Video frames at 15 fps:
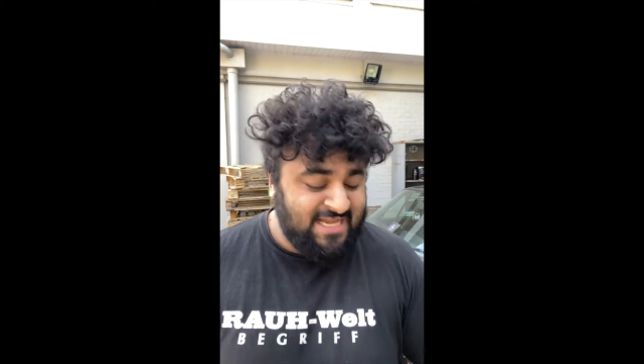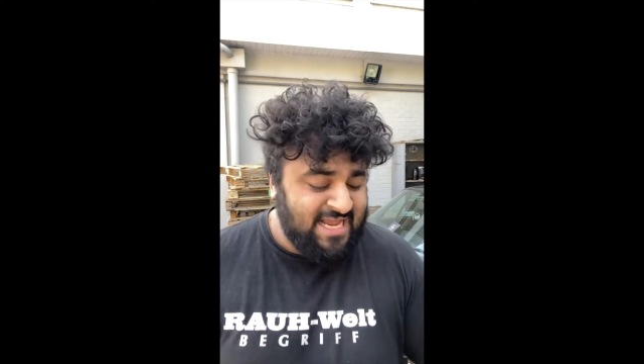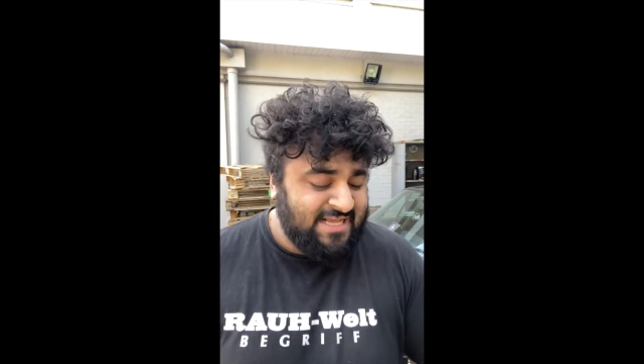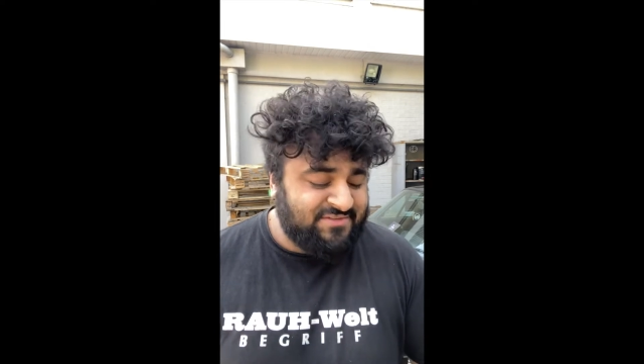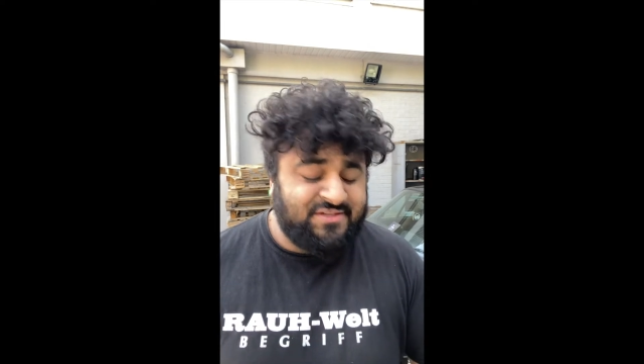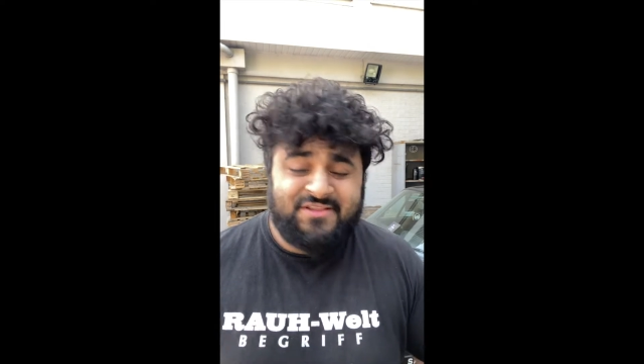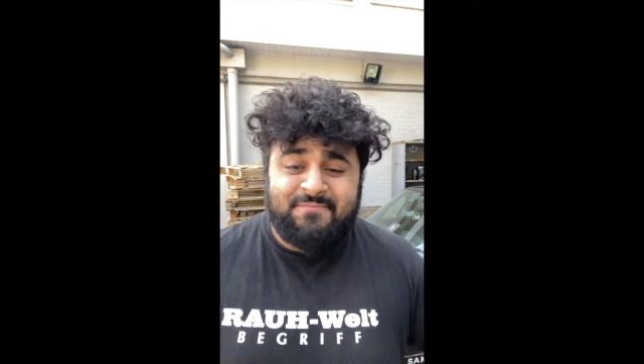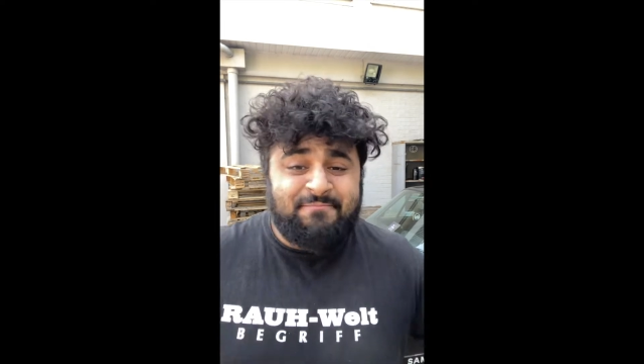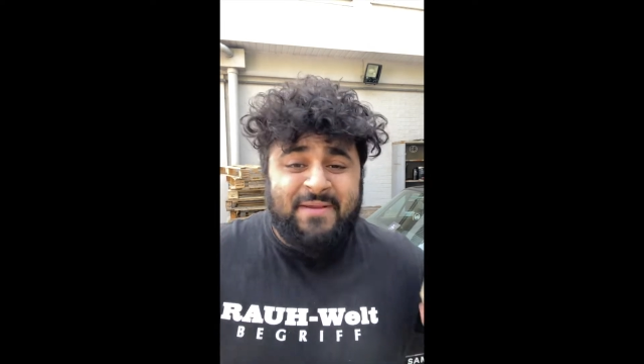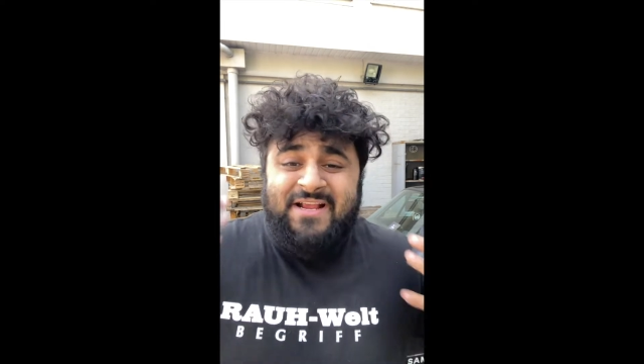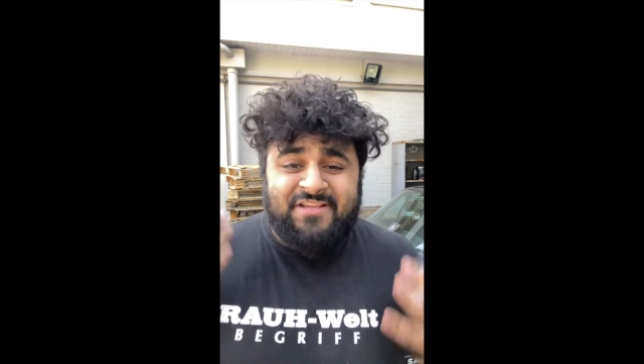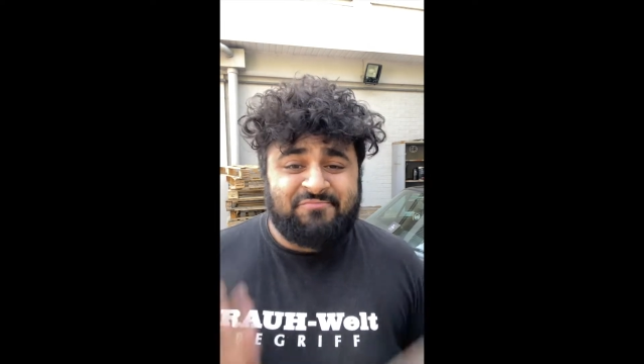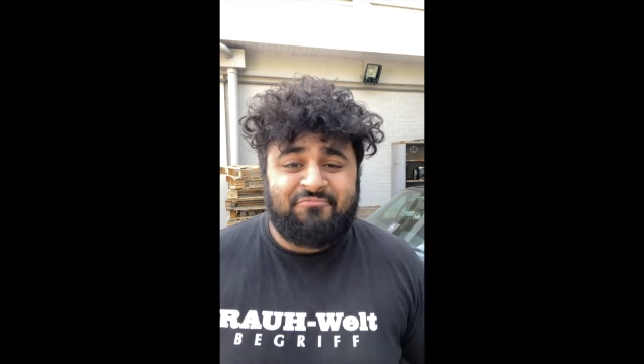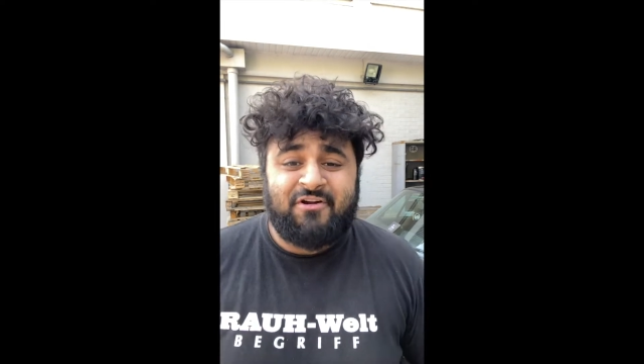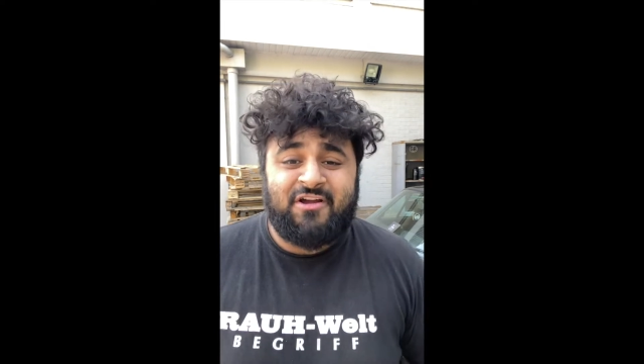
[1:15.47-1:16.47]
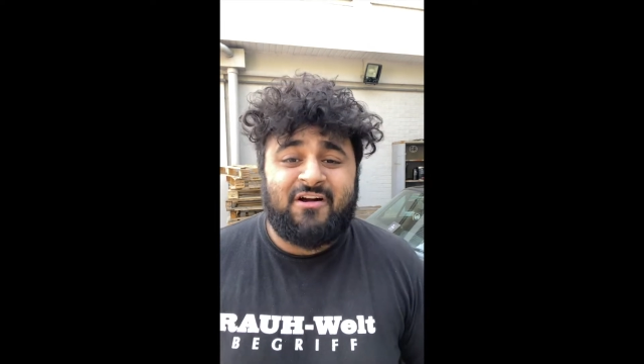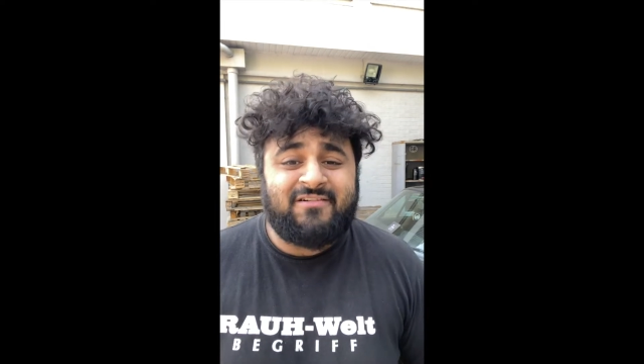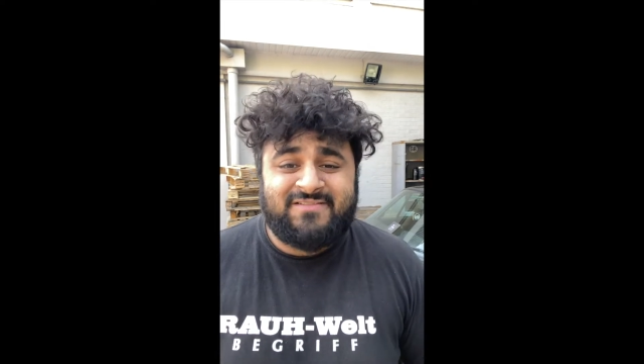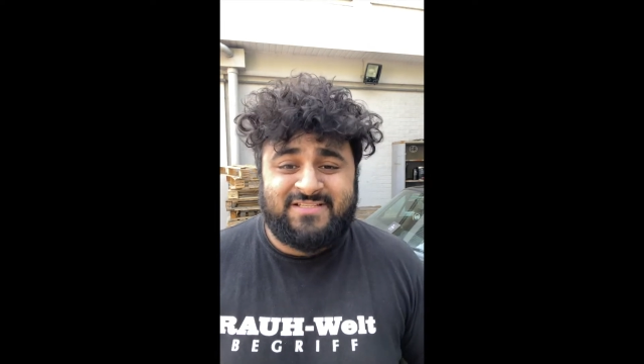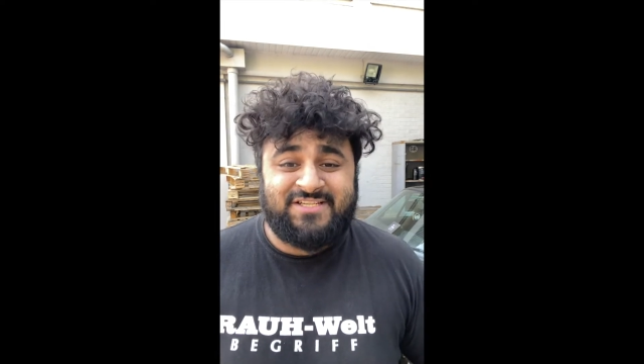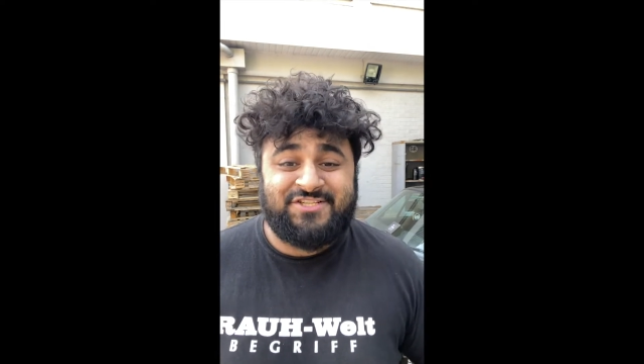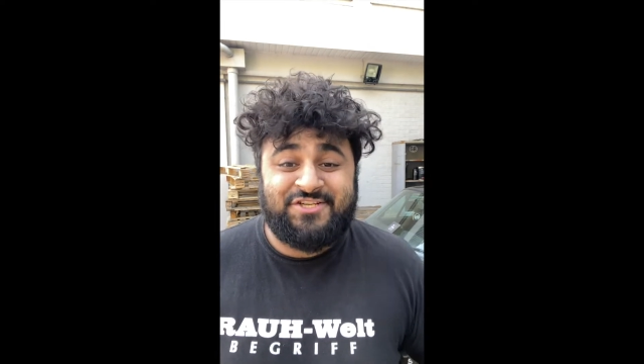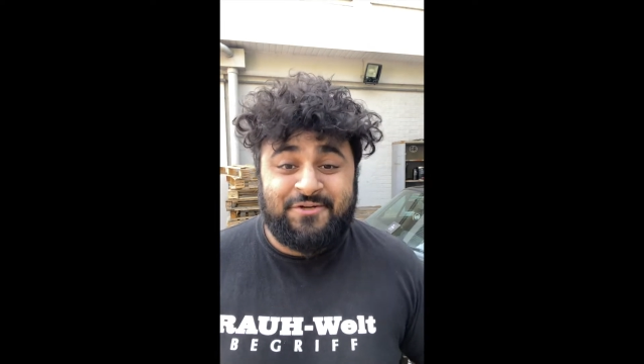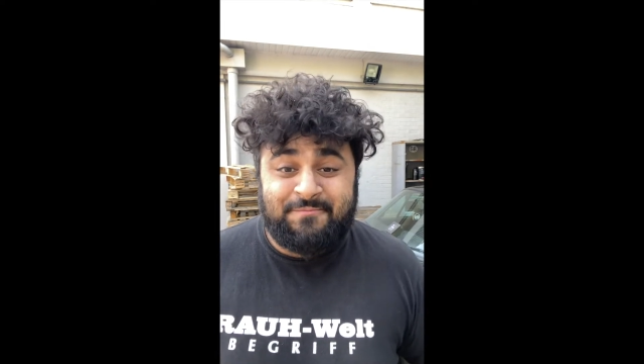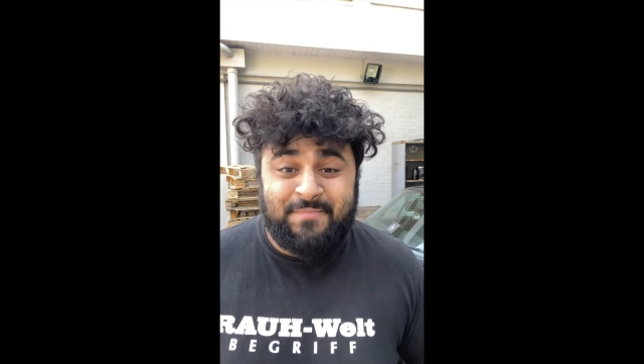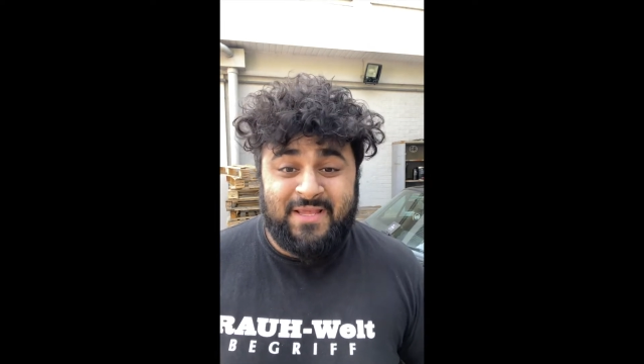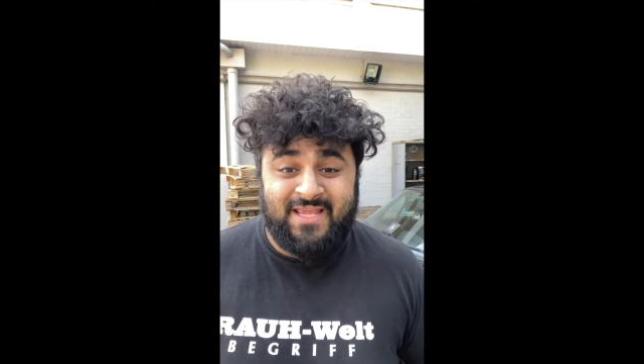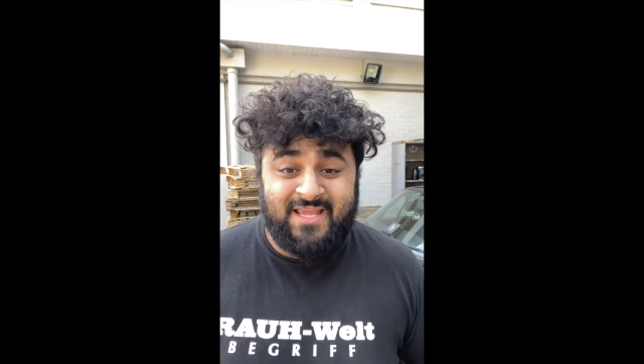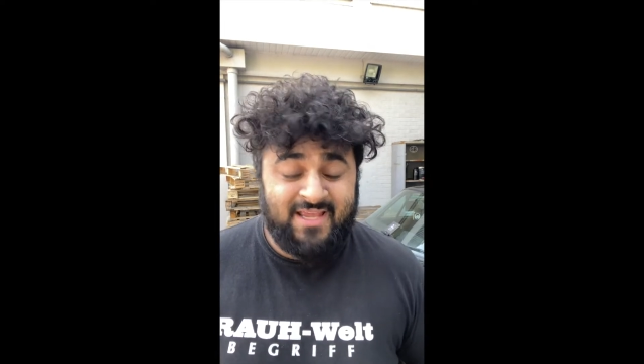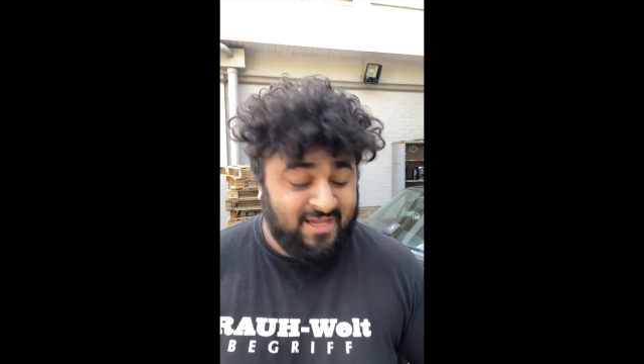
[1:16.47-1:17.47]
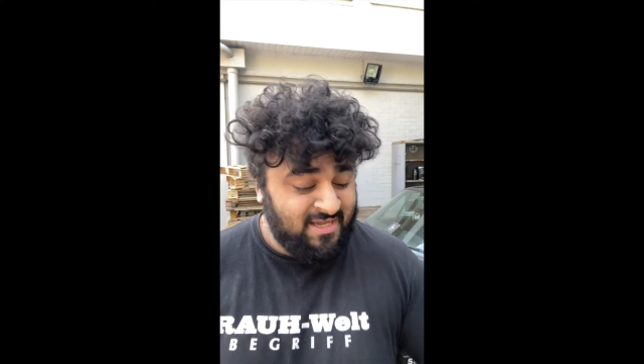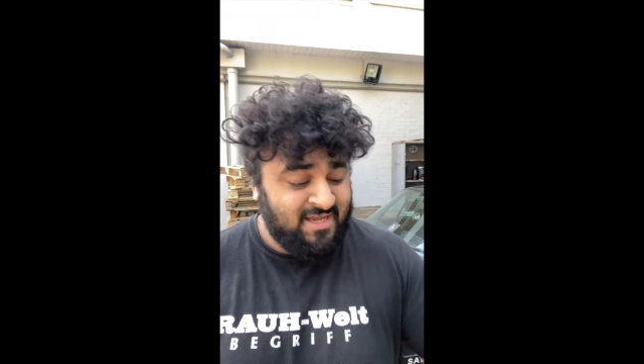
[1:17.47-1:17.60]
So the biggest priority should be,